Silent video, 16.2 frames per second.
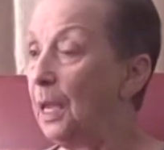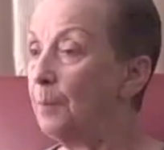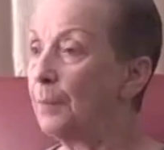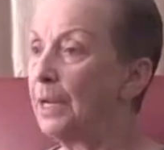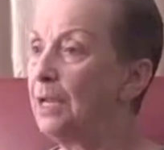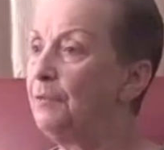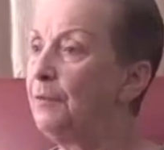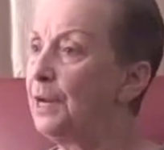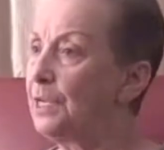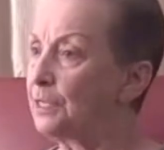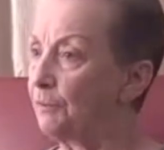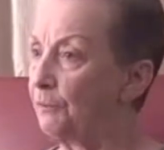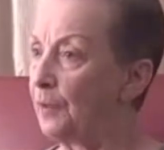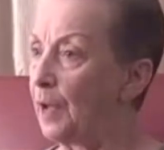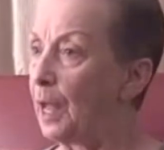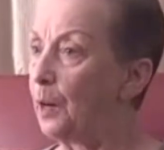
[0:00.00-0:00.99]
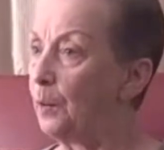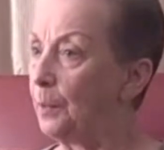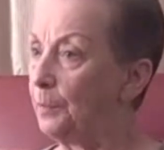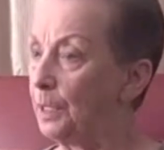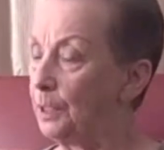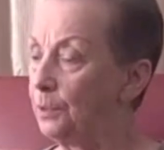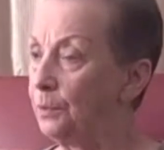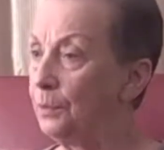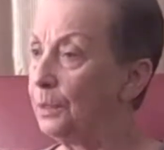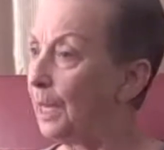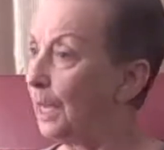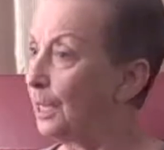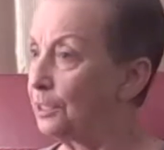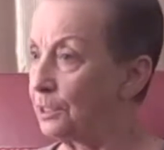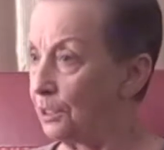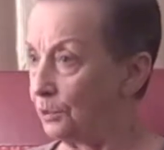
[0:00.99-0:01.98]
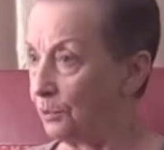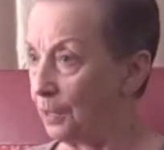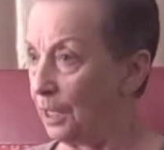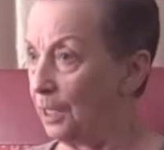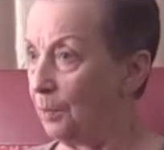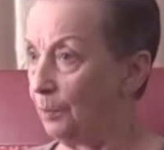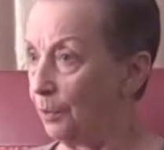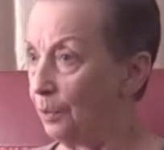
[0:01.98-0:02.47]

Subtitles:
But even as a follow-up, they do an excellent training